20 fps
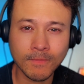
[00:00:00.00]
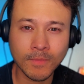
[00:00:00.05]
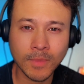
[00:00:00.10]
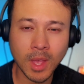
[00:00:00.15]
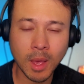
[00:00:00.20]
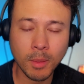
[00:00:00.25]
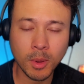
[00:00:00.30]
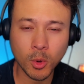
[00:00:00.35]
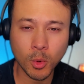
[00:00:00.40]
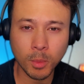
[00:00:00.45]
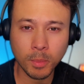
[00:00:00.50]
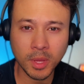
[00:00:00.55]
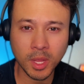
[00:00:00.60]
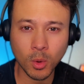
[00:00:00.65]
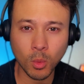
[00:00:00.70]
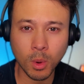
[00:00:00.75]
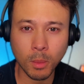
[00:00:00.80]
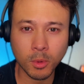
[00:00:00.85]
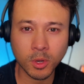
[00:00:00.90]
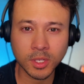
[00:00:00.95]
I'm going to repeat
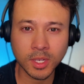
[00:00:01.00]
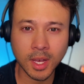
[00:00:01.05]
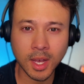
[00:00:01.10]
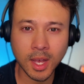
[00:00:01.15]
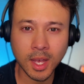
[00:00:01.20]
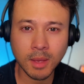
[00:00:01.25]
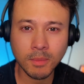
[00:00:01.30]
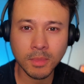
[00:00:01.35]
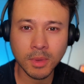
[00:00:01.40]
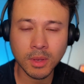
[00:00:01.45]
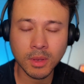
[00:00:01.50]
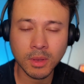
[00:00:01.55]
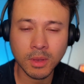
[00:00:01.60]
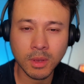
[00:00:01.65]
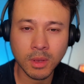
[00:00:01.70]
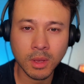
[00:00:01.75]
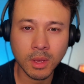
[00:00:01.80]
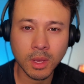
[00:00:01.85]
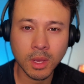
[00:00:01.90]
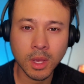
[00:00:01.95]
it one more time.
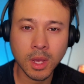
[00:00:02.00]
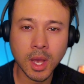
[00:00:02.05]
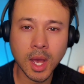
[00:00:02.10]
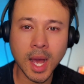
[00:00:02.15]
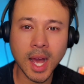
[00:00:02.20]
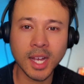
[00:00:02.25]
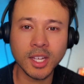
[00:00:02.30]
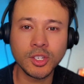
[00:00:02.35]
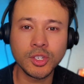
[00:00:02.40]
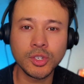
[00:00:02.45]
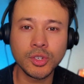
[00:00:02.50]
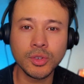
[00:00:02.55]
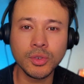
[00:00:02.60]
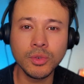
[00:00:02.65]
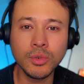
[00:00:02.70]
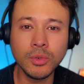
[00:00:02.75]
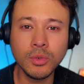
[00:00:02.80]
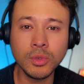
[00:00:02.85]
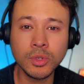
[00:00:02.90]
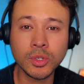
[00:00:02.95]
I
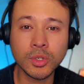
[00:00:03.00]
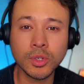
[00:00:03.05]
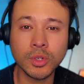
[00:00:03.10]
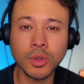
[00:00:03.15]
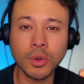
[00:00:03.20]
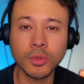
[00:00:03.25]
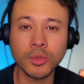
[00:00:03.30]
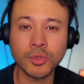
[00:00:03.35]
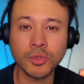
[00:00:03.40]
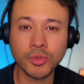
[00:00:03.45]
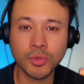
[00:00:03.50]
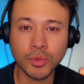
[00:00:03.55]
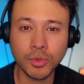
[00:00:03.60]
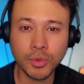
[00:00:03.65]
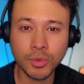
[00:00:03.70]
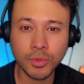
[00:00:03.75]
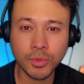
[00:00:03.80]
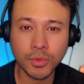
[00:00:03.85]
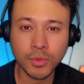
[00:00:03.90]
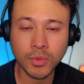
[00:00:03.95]
choose to know the
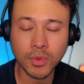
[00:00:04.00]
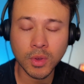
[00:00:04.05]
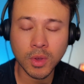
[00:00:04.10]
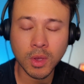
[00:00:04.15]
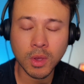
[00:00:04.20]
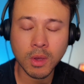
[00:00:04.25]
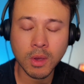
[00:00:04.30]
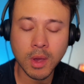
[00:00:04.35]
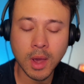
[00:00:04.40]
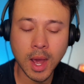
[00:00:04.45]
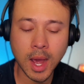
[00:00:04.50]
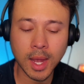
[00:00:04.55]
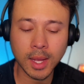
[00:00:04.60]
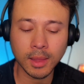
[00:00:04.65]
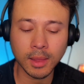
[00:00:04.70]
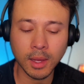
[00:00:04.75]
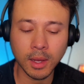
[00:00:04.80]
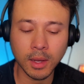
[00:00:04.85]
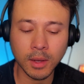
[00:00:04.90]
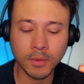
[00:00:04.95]
truth. I
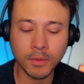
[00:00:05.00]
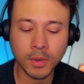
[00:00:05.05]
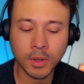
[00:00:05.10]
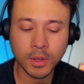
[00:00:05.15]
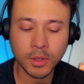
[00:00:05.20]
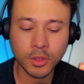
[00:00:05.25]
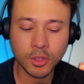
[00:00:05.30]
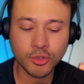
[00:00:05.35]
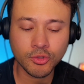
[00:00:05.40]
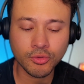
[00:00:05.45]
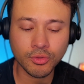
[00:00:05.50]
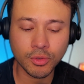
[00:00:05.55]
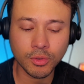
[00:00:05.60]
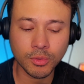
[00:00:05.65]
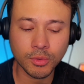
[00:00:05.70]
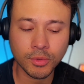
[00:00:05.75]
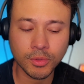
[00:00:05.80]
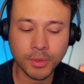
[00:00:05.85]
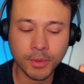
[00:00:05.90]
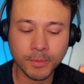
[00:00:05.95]
love the
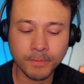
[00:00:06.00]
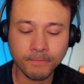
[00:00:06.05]
truth.